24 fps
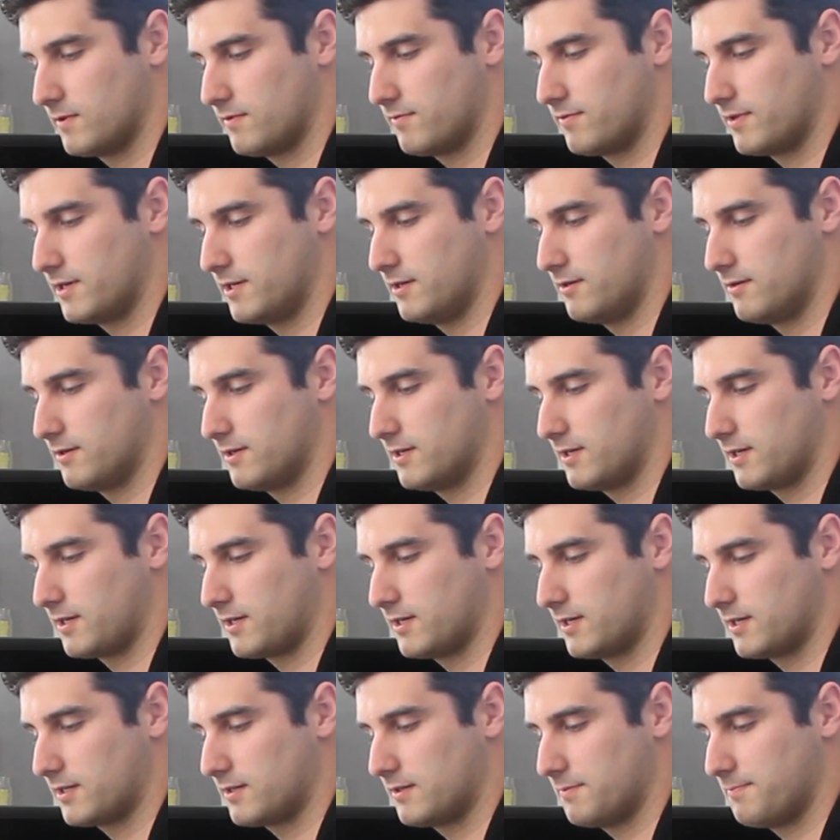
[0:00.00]
if I know how to
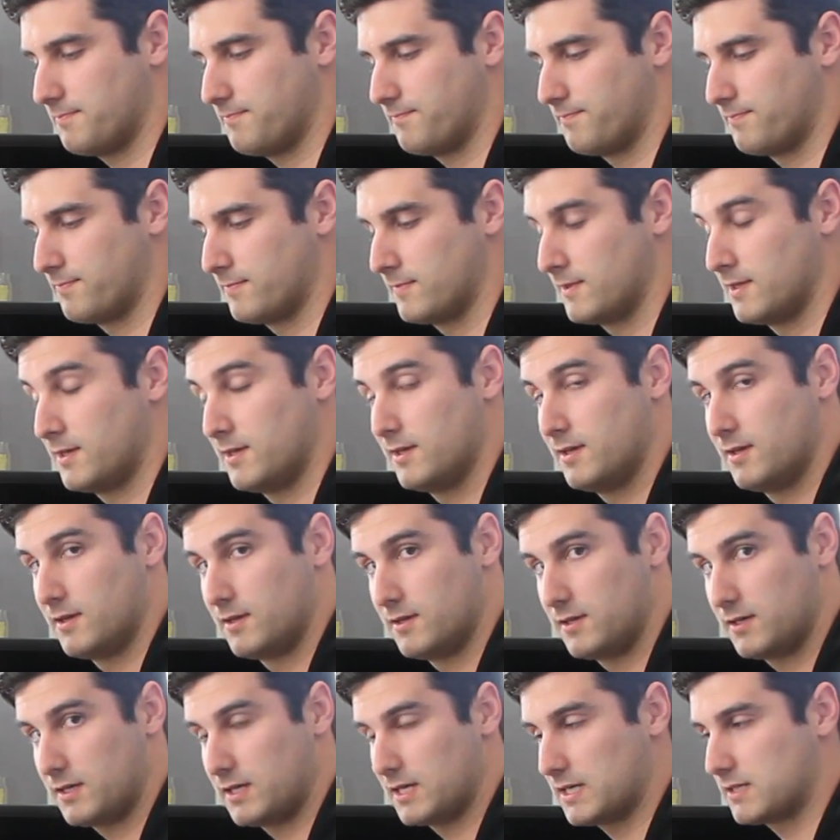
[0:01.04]
connect them.
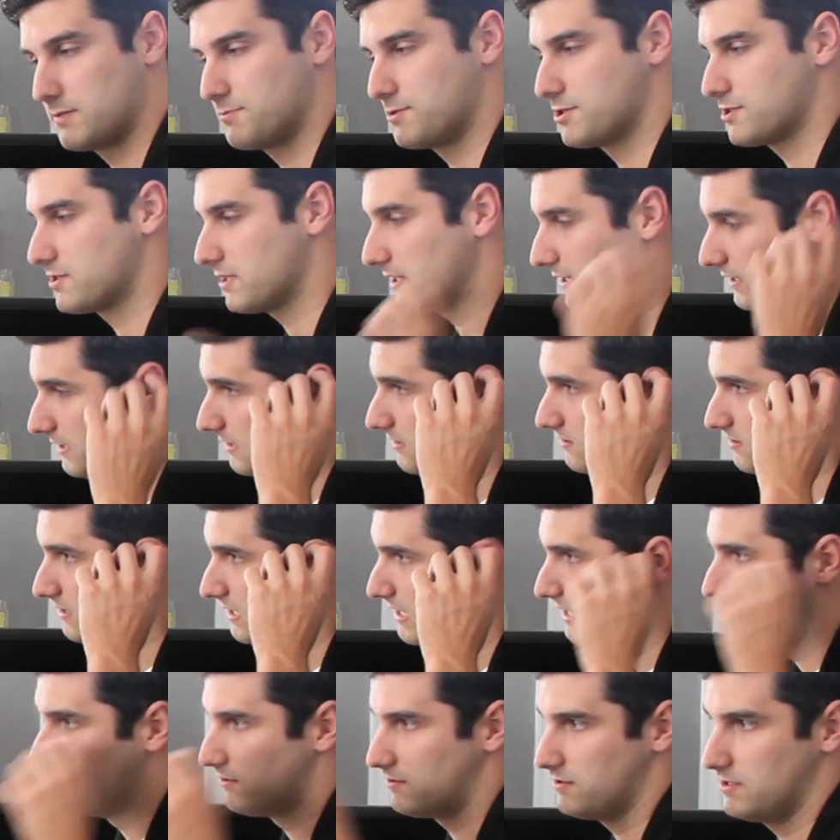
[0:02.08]
Connect them just like this.
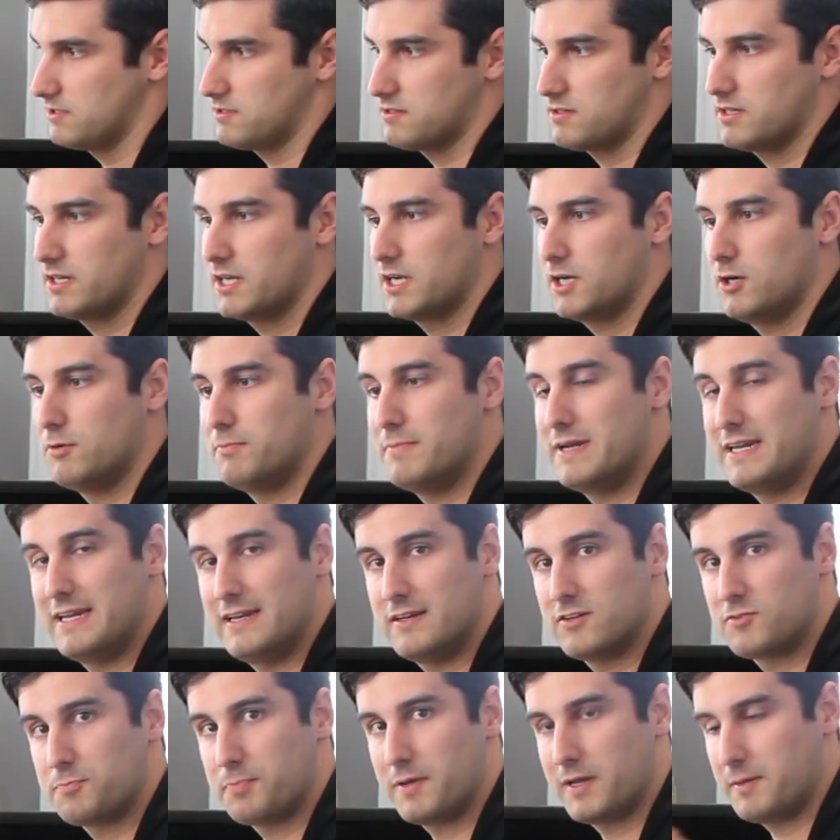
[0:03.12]
So this is gonna go
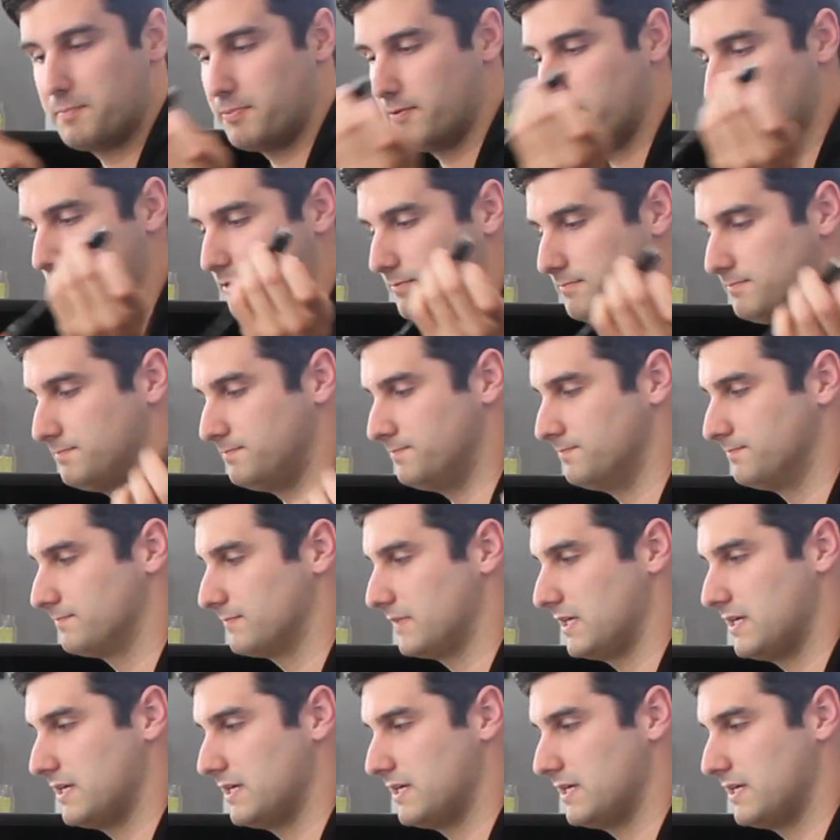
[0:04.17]
mini DisplayPort